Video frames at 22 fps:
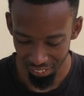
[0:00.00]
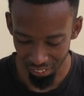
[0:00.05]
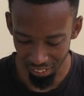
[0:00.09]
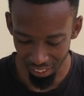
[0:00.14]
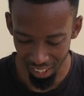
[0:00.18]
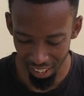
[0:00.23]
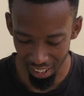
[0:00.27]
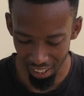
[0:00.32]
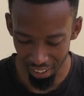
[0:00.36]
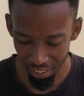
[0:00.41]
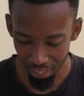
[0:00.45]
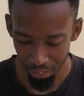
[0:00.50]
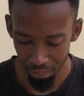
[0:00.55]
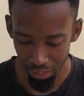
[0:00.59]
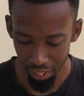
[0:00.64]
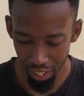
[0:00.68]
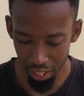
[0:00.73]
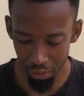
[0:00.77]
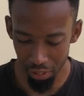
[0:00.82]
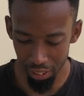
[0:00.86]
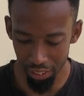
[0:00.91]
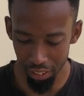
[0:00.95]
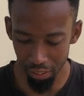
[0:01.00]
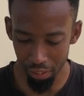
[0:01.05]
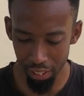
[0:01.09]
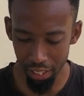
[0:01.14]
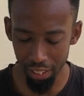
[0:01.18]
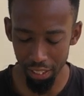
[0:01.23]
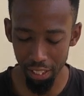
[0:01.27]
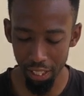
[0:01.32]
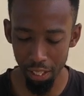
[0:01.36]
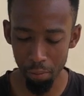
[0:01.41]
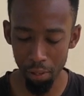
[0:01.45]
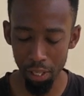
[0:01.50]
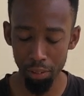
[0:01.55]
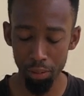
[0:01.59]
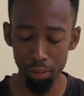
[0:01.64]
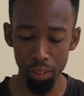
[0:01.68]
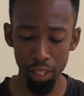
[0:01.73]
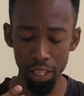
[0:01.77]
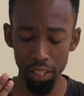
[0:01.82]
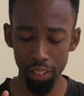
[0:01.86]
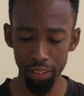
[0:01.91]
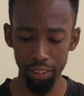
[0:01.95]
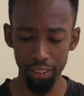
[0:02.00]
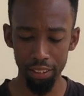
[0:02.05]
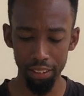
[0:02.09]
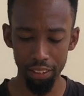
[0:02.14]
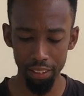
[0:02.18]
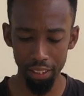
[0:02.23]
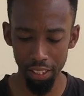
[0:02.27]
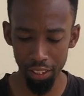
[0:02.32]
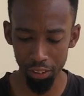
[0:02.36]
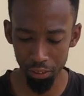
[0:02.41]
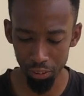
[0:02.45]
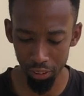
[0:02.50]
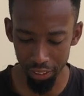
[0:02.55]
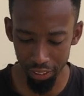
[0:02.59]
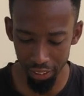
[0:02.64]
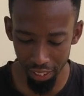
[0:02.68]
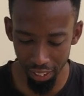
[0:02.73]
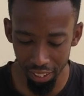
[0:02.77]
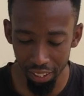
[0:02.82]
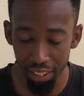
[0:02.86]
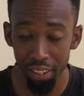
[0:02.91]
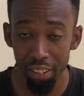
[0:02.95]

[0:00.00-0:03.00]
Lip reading: Wow. Let's start. Anyways, I want to hear what else he has to say.